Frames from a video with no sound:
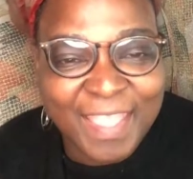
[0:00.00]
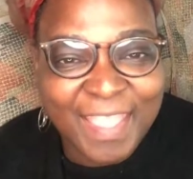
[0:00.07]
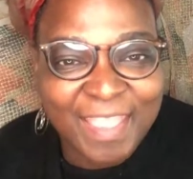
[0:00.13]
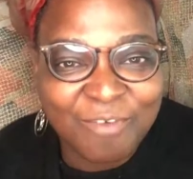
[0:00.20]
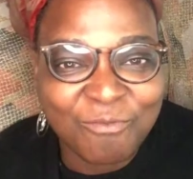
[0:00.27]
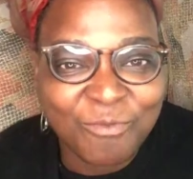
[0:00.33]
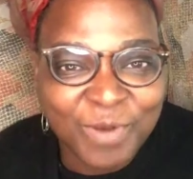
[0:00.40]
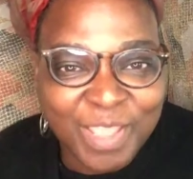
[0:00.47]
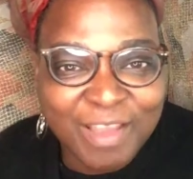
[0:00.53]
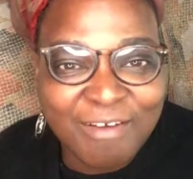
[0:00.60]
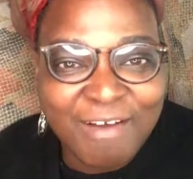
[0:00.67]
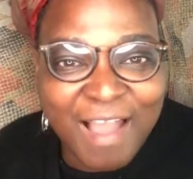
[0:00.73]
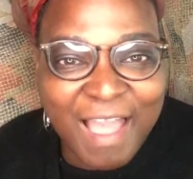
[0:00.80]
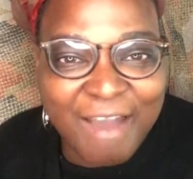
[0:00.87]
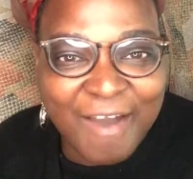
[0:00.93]
It
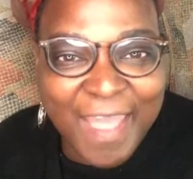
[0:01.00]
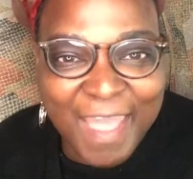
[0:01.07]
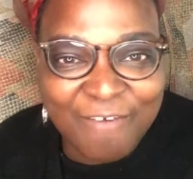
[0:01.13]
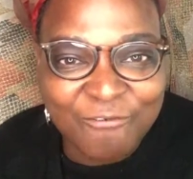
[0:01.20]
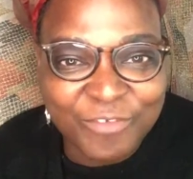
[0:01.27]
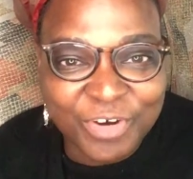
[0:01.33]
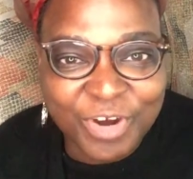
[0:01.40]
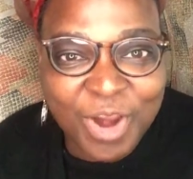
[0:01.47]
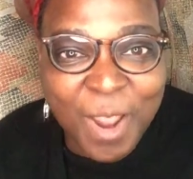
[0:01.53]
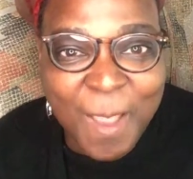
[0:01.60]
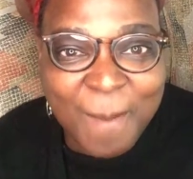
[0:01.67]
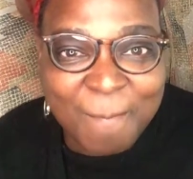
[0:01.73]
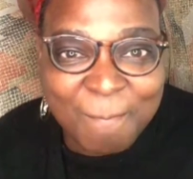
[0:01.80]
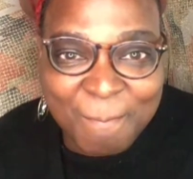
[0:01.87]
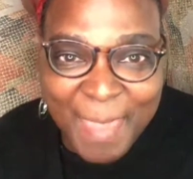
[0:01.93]
will, however,
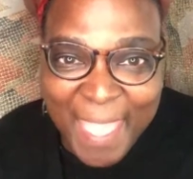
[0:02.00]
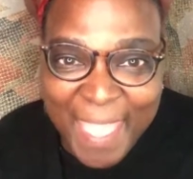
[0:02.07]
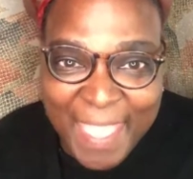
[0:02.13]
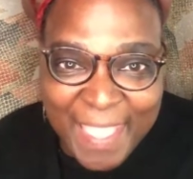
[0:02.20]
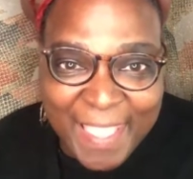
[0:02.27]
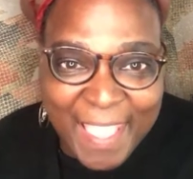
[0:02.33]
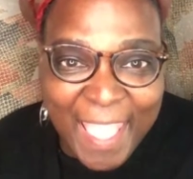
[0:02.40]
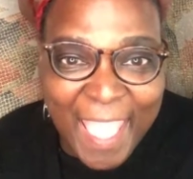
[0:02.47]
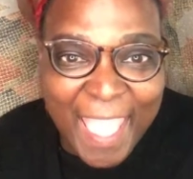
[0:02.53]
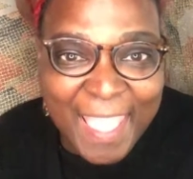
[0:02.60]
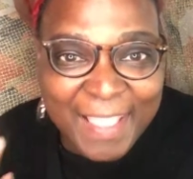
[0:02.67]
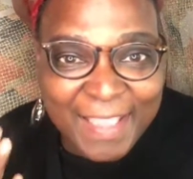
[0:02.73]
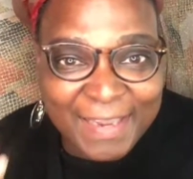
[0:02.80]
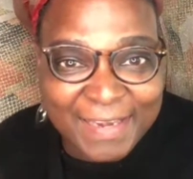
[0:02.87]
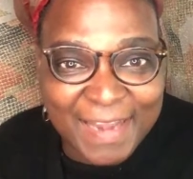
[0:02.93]
make a
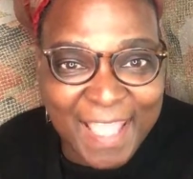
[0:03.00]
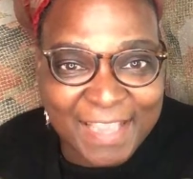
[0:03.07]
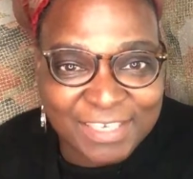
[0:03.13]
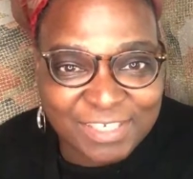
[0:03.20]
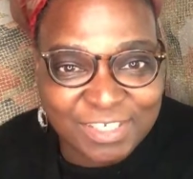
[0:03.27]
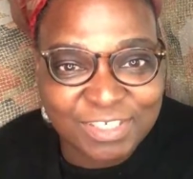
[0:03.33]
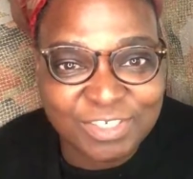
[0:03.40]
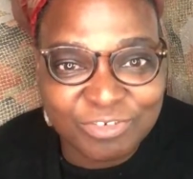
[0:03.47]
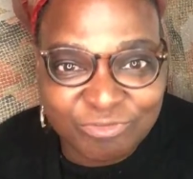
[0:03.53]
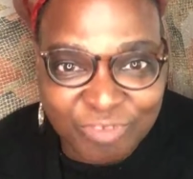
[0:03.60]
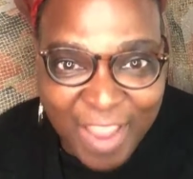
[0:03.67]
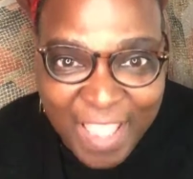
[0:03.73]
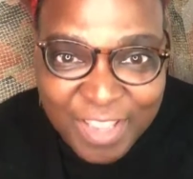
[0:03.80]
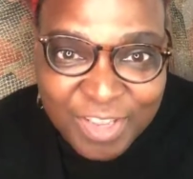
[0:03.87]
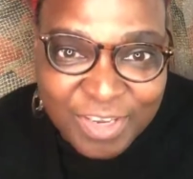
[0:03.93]
connection to
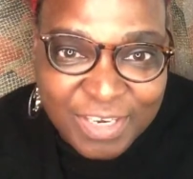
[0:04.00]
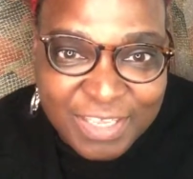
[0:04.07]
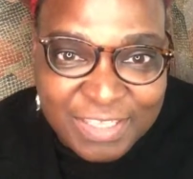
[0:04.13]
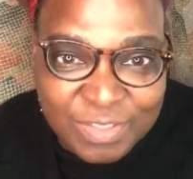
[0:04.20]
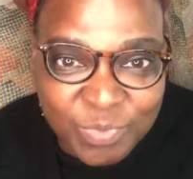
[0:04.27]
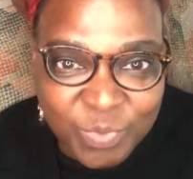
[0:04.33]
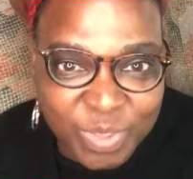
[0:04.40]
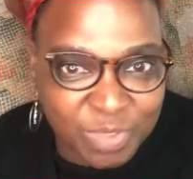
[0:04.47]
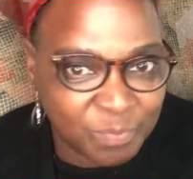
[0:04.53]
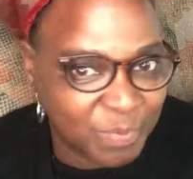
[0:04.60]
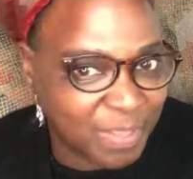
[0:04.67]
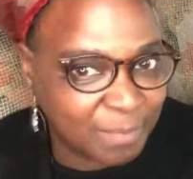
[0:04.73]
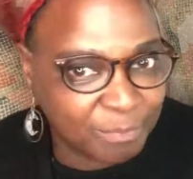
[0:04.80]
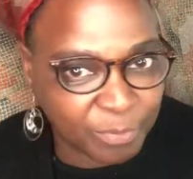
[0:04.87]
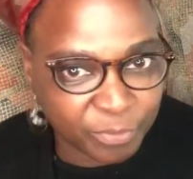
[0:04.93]
Regulus, which
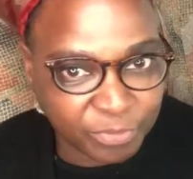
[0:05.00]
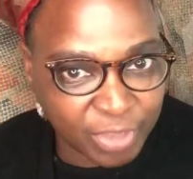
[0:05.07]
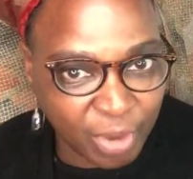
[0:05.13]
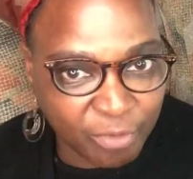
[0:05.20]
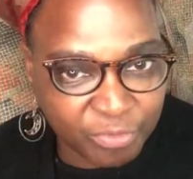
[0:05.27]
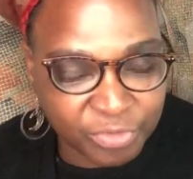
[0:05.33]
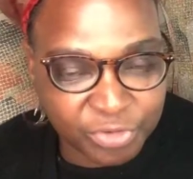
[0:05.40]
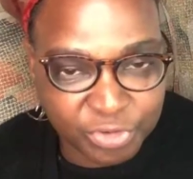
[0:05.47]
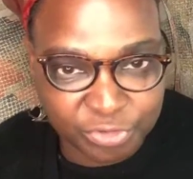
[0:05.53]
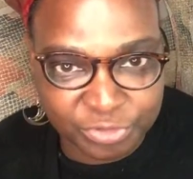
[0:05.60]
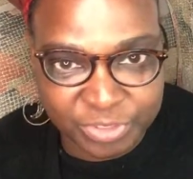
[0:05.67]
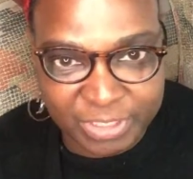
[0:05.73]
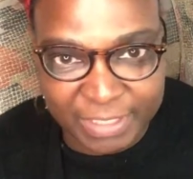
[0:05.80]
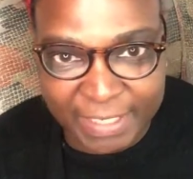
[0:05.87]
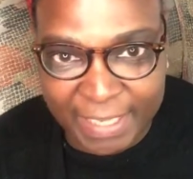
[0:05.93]
people don't
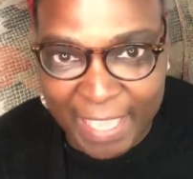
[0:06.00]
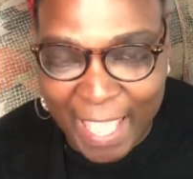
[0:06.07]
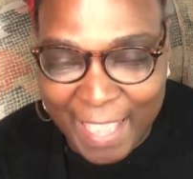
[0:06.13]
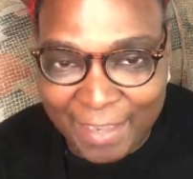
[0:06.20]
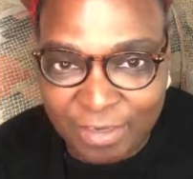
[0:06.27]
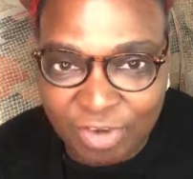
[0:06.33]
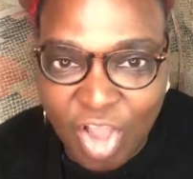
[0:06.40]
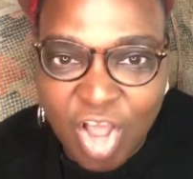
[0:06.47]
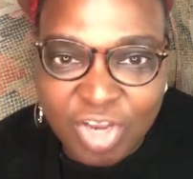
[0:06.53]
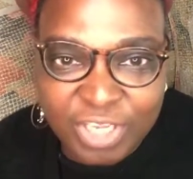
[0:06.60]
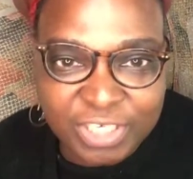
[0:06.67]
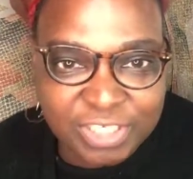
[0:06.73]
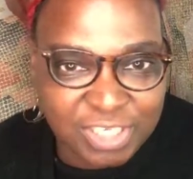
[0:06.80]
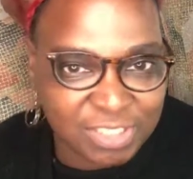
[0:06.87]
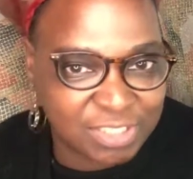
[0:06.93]
usually
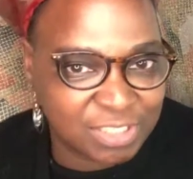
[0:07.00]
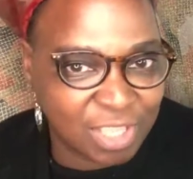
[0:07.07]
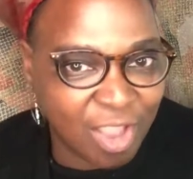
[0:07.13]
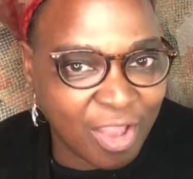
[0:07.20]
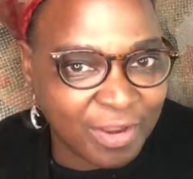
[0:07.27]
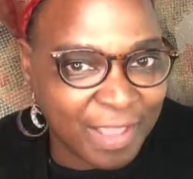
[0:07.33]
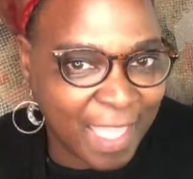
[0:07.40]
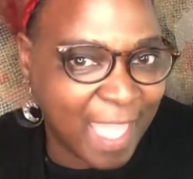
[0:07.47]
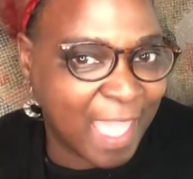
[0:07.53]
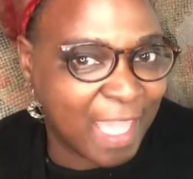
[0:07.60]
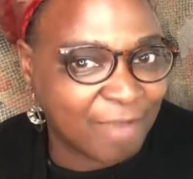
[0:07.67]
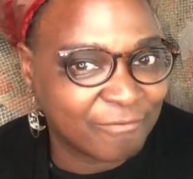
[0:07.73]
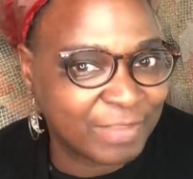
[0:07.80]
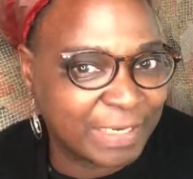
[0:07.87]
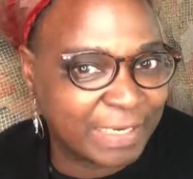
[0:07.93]
acknowledge. It's not a
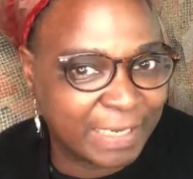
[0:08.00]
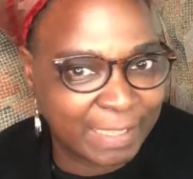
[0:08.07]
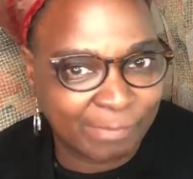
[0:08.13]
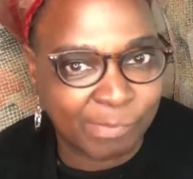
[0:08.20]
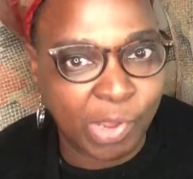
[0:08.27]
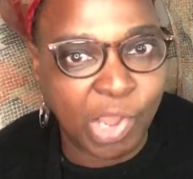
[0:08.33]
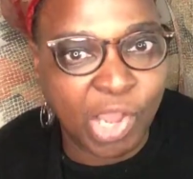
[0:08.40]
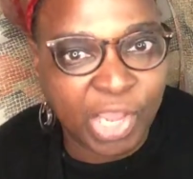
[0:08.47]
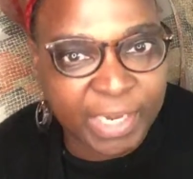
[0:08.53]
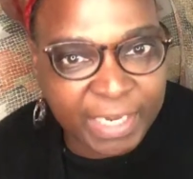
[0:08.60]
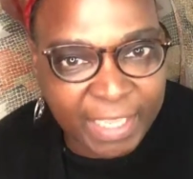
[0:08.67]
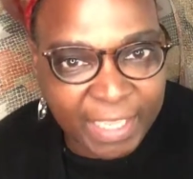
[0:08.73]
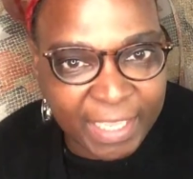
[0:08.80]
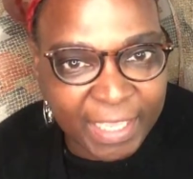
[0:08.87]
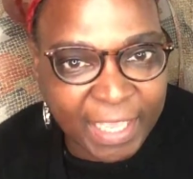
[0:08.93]
heavenly
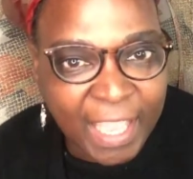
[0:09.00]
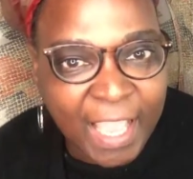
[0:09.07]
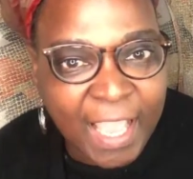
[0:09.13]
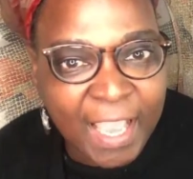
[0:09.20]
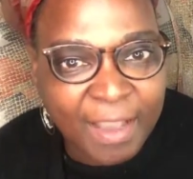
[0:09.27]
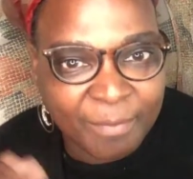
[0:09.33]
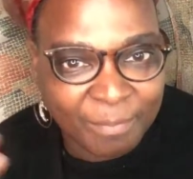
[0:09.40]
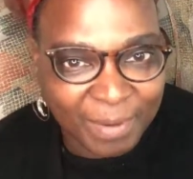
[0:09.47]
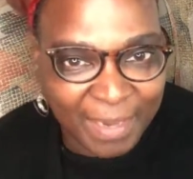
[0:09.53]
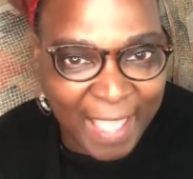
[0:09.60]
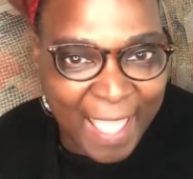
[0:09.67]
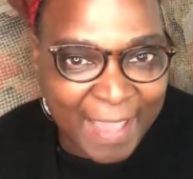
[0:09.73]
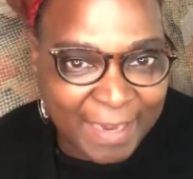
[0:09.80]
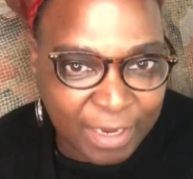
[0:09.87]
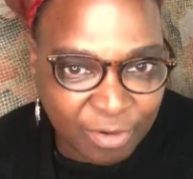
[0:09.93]
body,
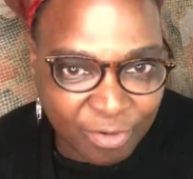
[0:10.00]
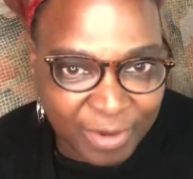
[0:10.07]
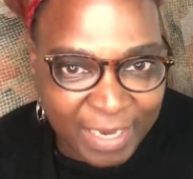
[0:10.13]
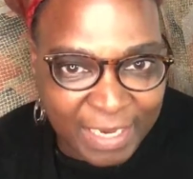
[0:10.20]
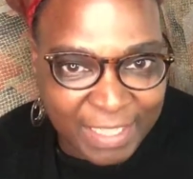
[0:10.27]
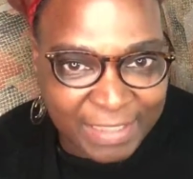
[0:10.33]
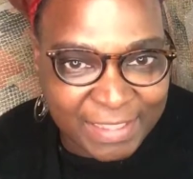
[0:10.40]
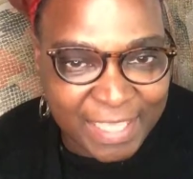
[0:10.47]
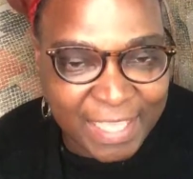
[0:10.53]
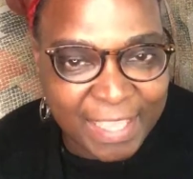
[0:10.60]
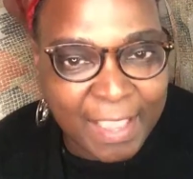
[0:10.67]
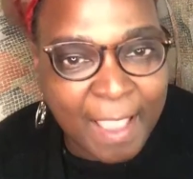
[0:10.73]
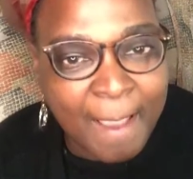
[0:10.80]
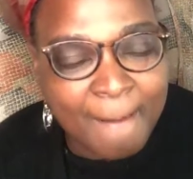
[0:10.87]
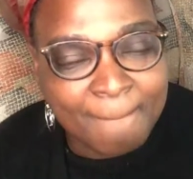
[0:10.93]
planet, or
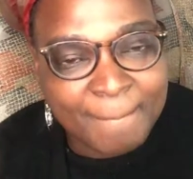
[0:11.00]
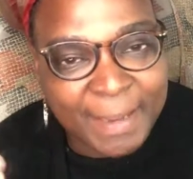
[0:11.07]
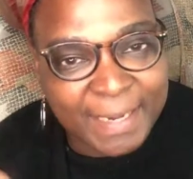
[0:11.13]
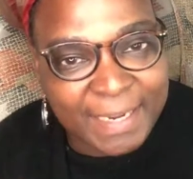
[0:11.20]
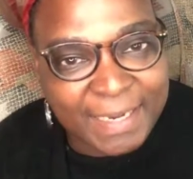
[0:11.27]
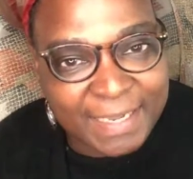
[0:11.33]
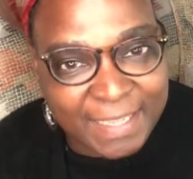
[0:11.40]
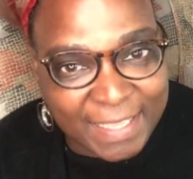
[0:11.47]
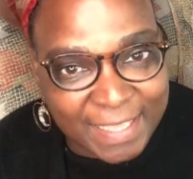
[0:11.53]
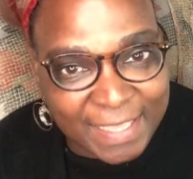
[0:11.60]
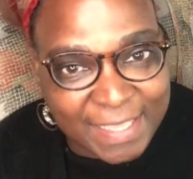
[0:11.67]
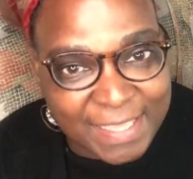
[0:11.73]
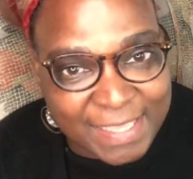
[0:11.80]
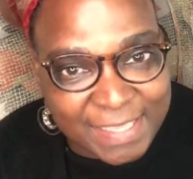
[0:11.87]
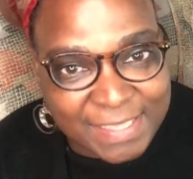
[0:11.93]
anything, but it
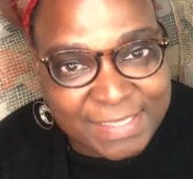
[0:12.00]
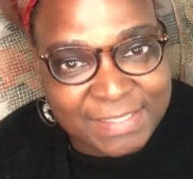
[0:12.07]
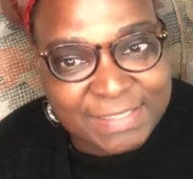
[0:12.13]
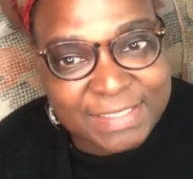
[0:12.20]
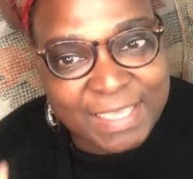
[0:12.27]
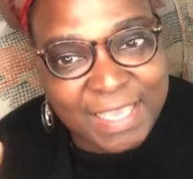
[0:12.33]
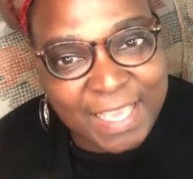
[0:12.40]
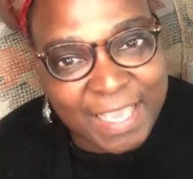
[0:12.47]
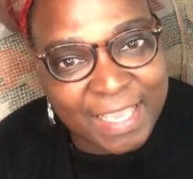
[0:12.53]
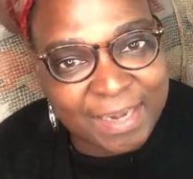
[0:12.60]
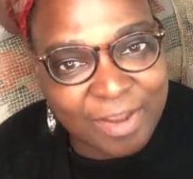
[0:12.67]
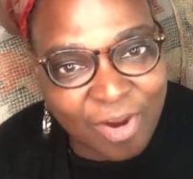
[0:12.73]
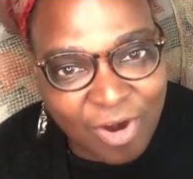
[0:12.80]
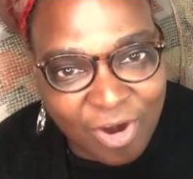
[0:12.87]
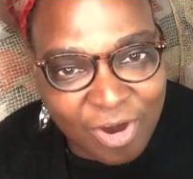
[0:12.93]
is in
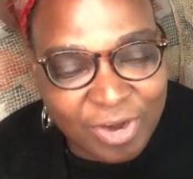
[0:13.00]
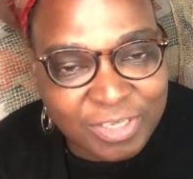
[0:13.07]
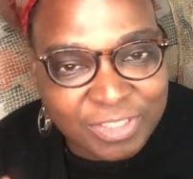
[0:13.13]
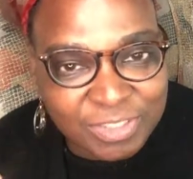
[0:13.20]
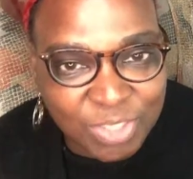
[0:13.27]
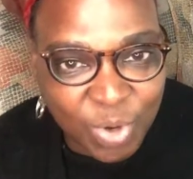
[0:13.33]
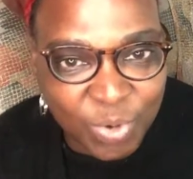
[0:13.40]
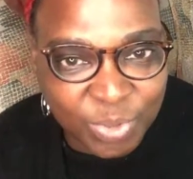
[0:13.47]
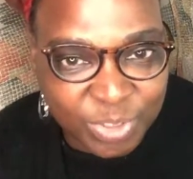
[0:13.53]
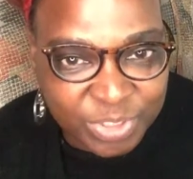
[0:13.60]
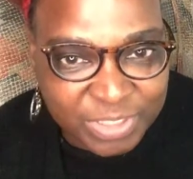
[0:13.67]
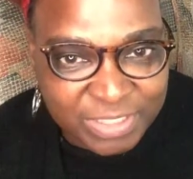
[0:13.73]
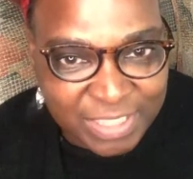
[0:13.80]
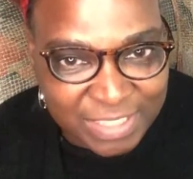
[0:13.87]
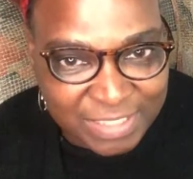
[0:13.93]
our solar
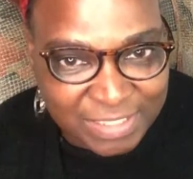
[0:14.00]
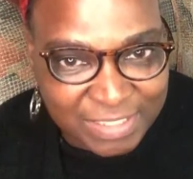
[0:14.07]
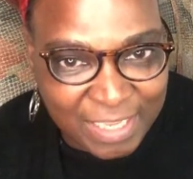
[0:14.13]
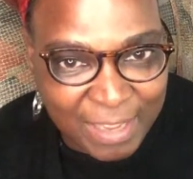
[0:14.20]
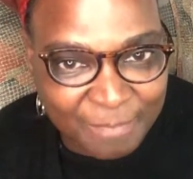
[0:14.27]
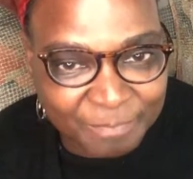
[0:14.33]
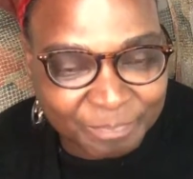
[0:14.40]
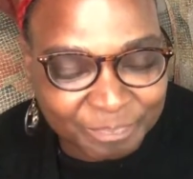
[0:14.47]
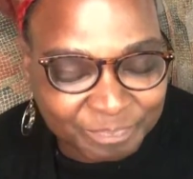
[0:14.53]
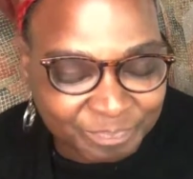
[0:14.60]
system.